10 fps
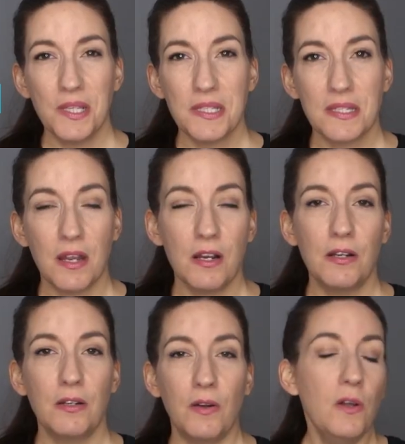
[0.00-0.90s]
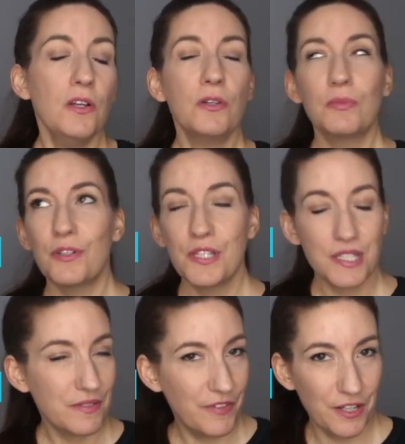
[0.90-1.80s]
what's our
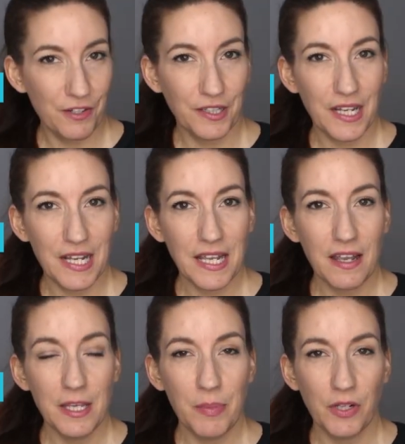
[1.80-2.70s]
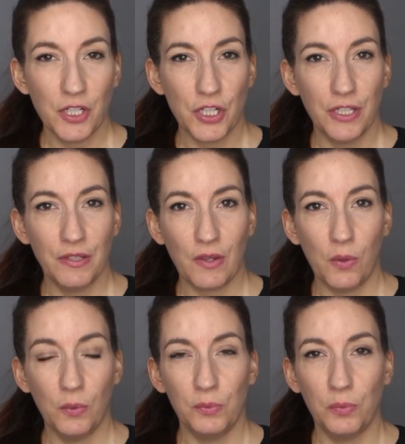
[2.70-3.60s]
worst fear? Getting a puncture in the
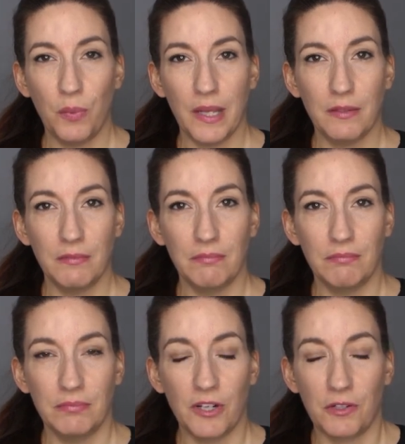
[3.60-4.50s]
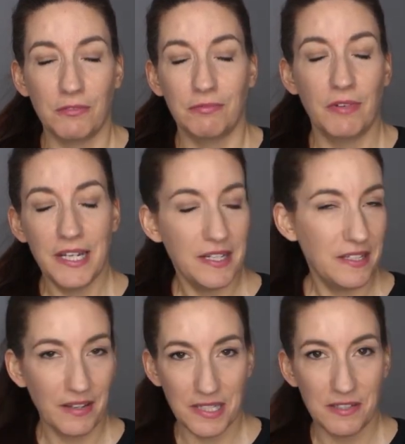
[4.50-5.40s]
cold, wet, dark,
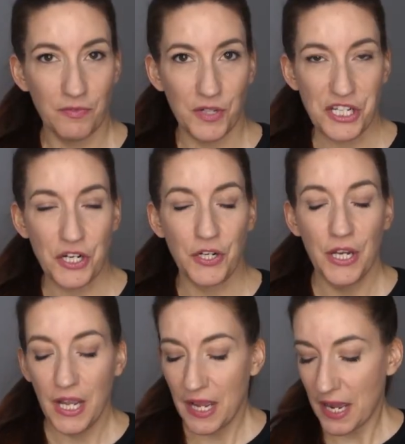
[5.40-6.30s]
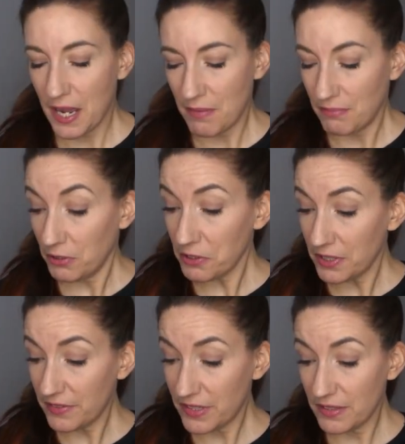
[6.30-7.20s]
rainy nights of winter.
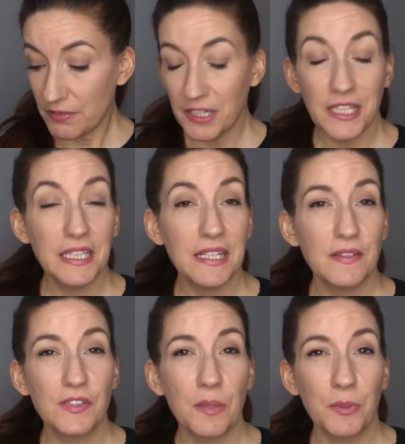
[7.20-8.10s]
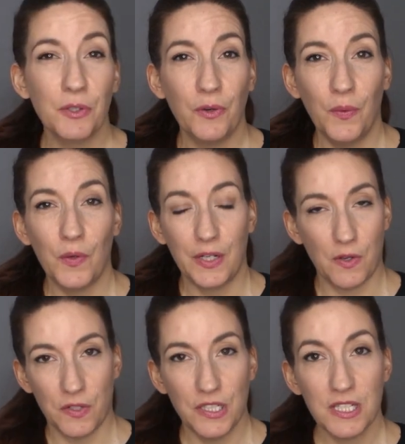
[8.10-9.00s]
Or even in the rainy days of summer or at
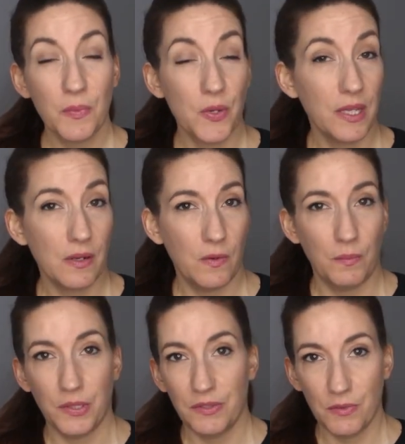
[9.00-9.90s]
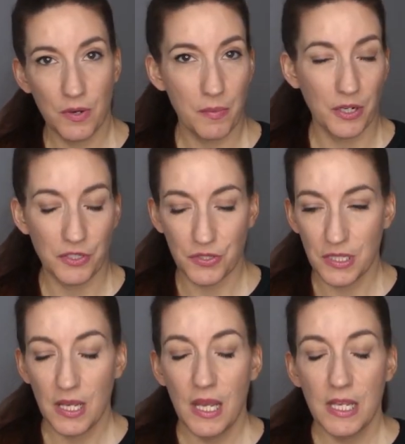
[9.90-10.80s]
all. You just want to get home. You don't want
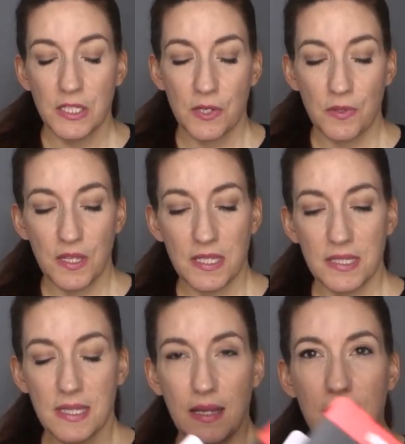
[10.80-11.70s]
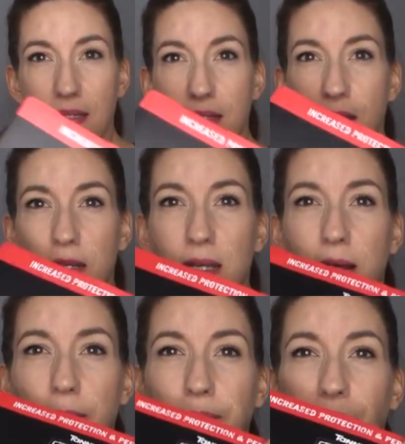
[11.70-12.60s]
punctures. So this is
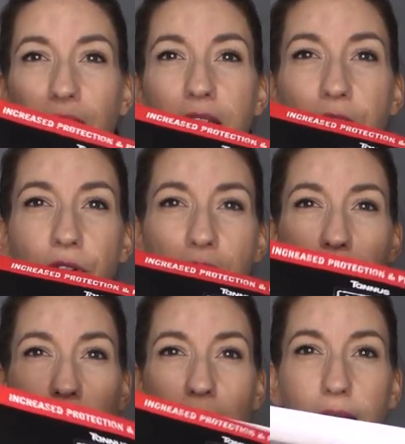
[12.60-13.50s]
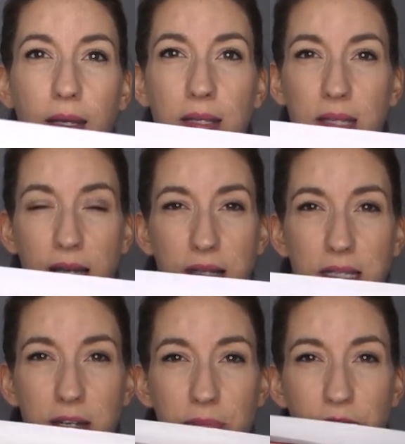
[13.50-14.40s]
the inserts by
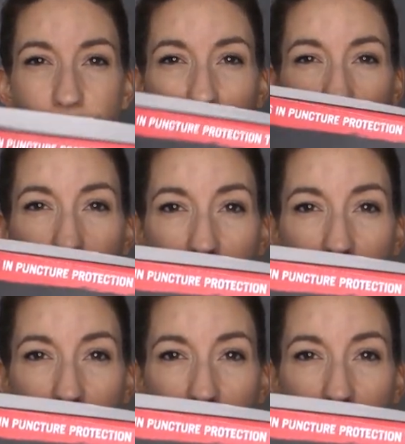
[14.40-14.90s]
Tannus that I've been using the